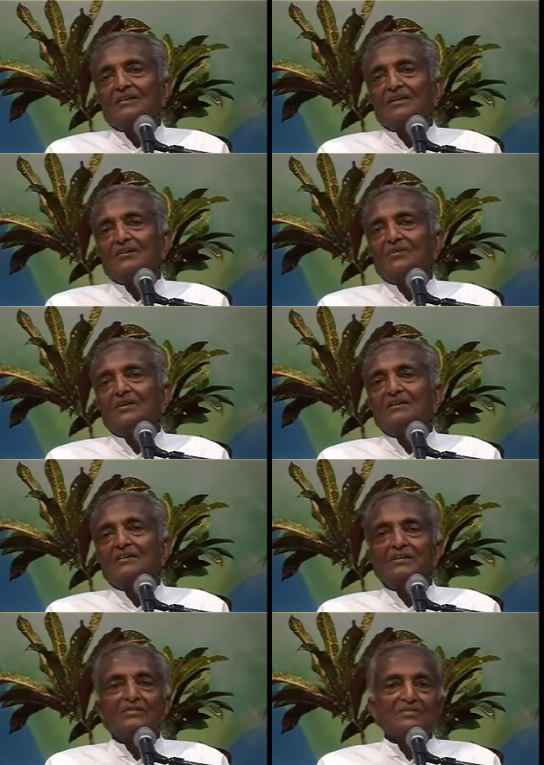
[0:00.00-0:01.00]
Ellora
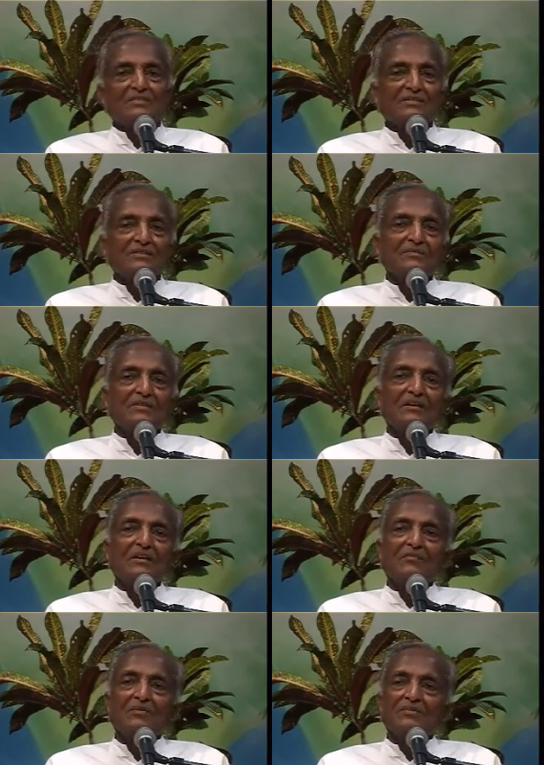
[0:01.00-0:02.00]
caves, there
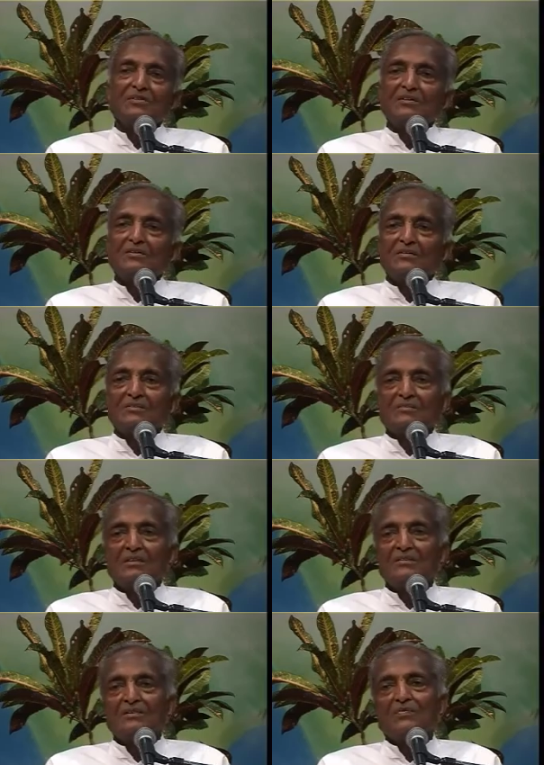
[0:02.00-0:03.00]
are about uh,
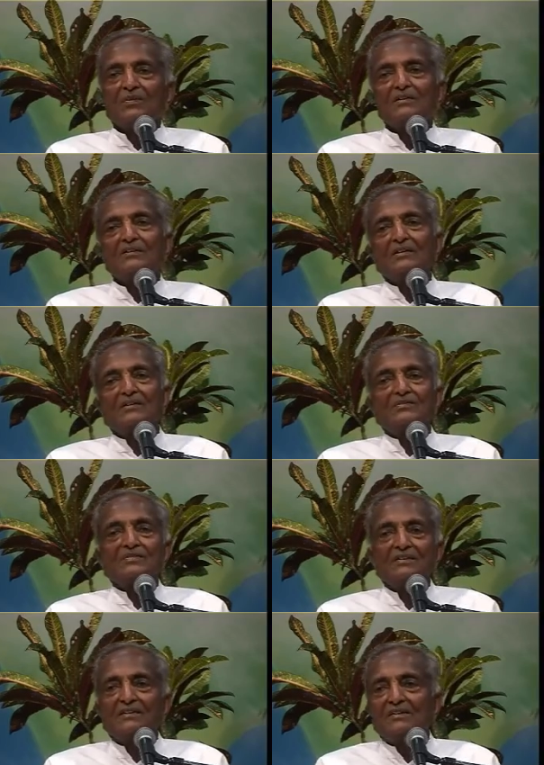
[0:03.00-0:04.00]
30, 40
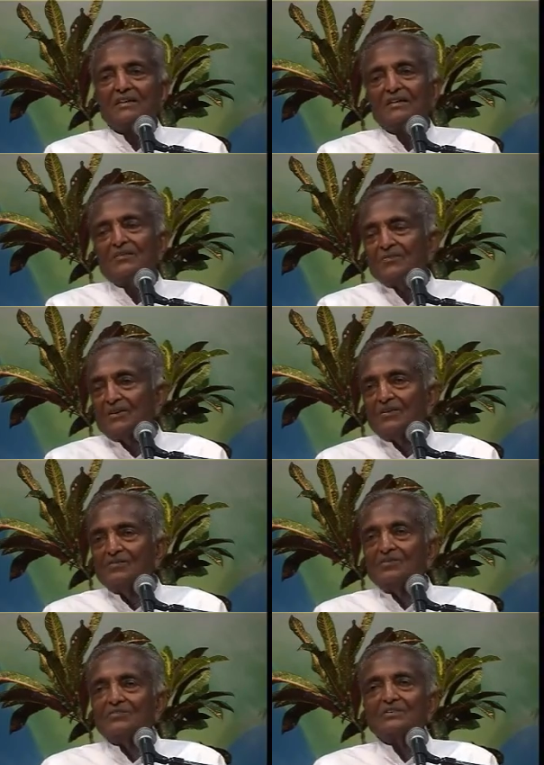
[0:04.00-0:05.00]
caves, and in one
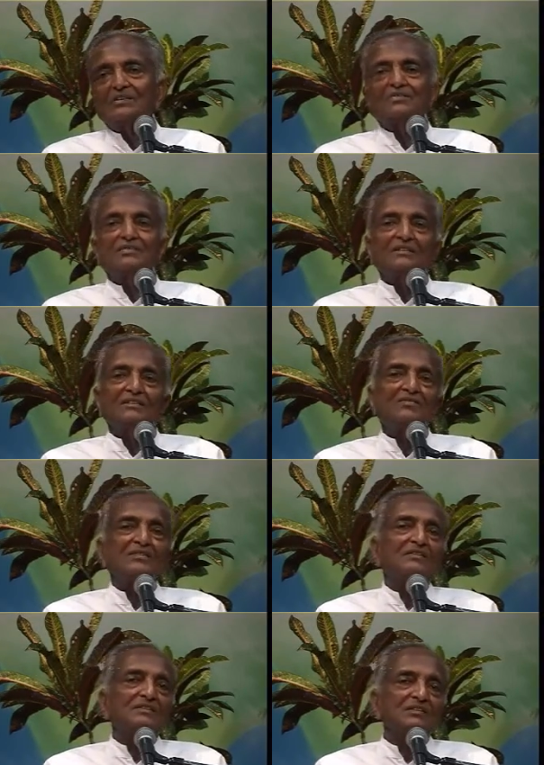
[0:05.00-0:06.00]
of those caves there is
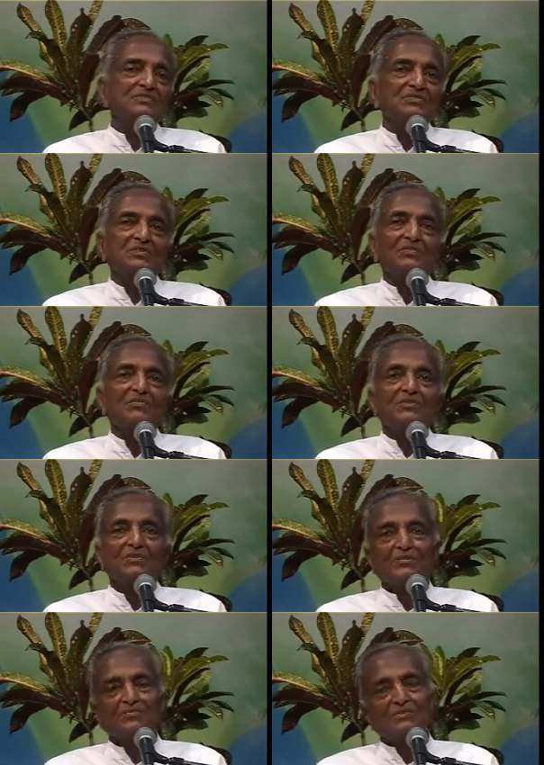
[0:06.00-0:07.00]
one statue of
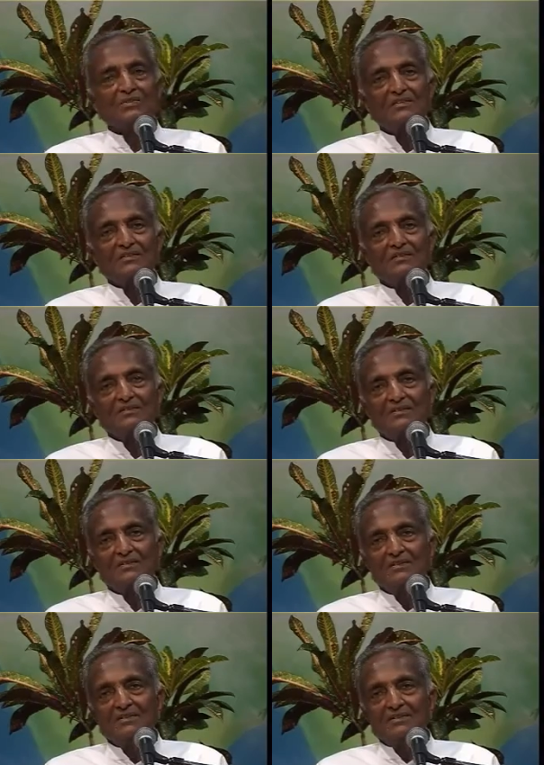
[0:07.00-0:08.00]
Lord Buddha
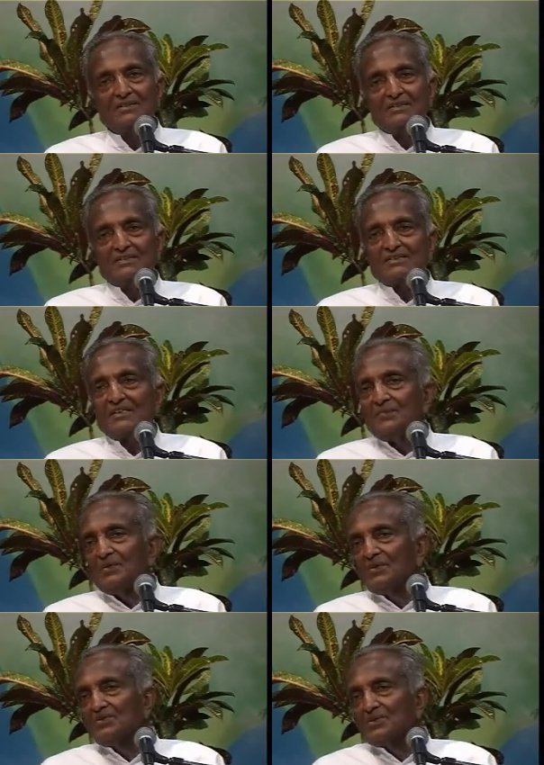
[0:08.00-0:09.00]

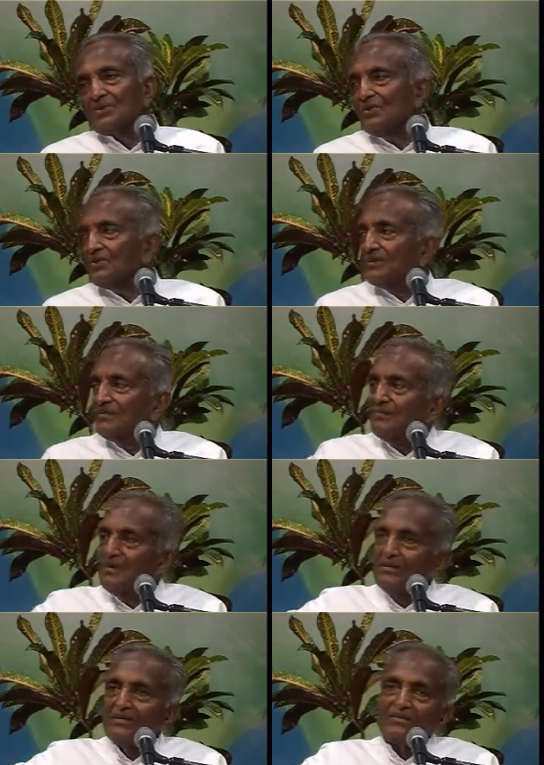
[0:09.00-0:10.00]
sleeping on the rock,
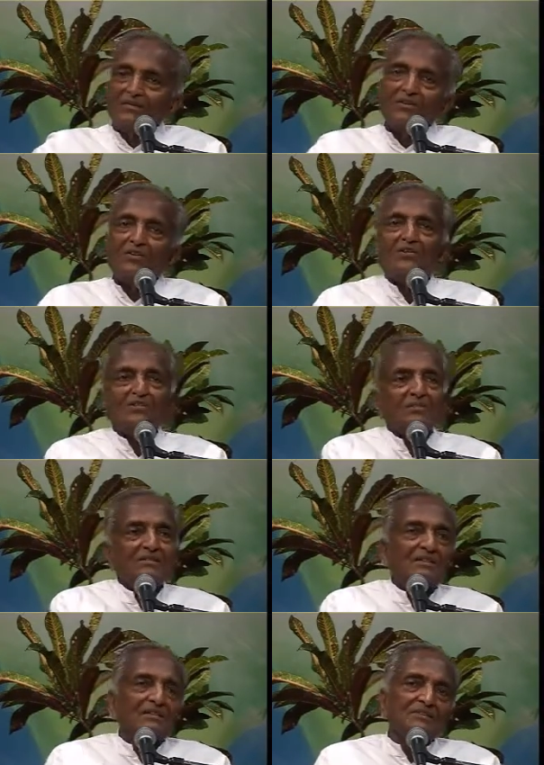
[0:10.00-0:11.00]
big, uh, long
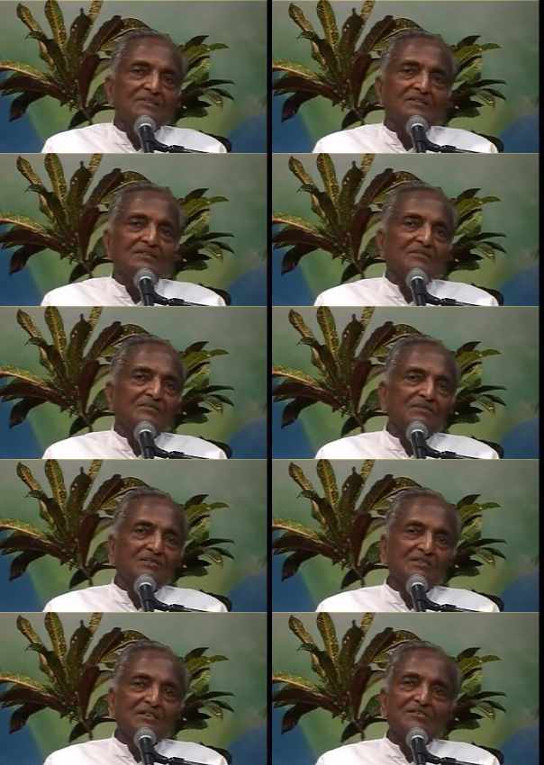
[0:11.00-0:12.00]
uh,
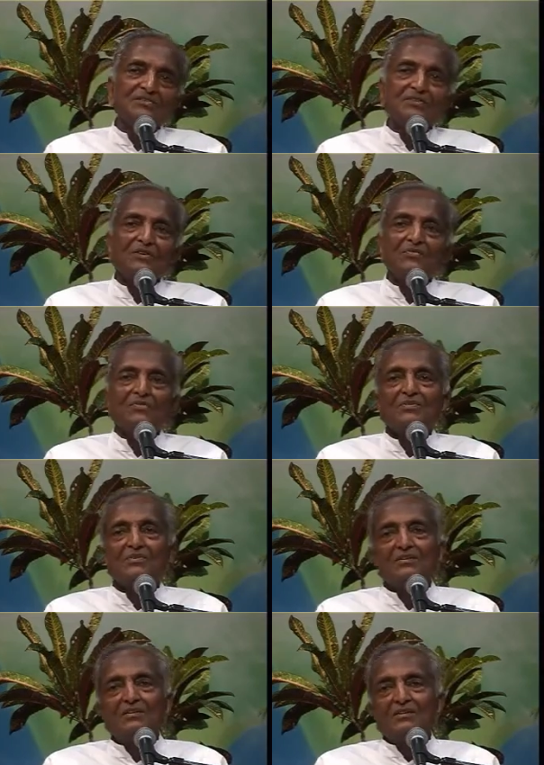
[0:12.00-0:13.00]
statue of
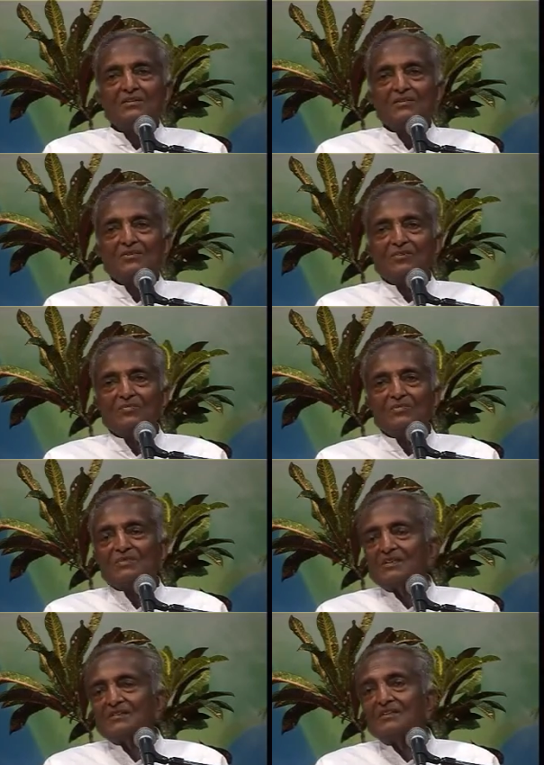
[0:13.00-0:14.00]
Lord
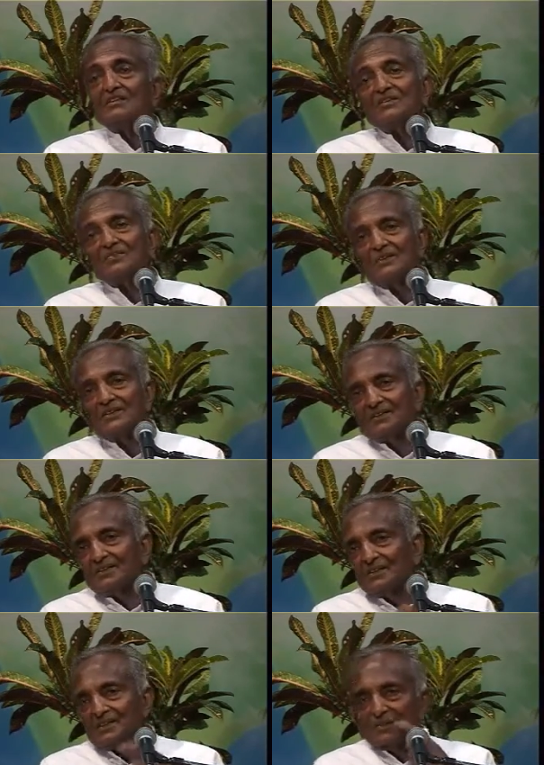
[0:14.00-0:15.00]
Buddha, 30 feet
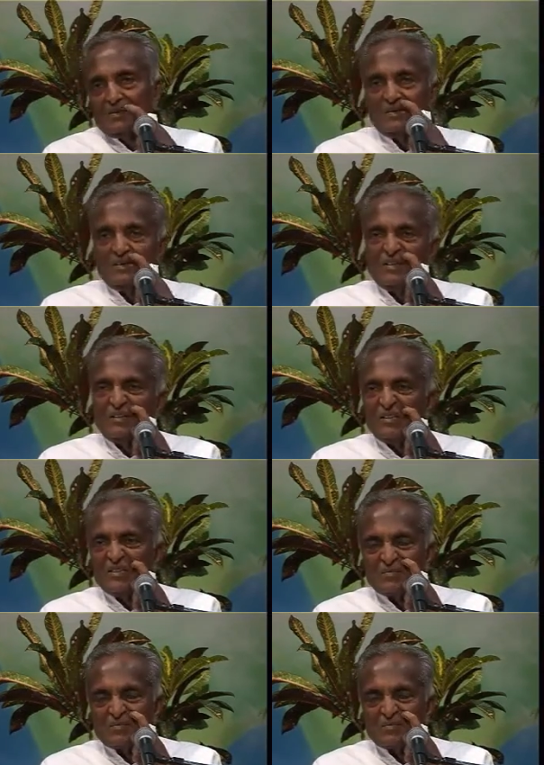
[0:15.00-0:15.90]
in length,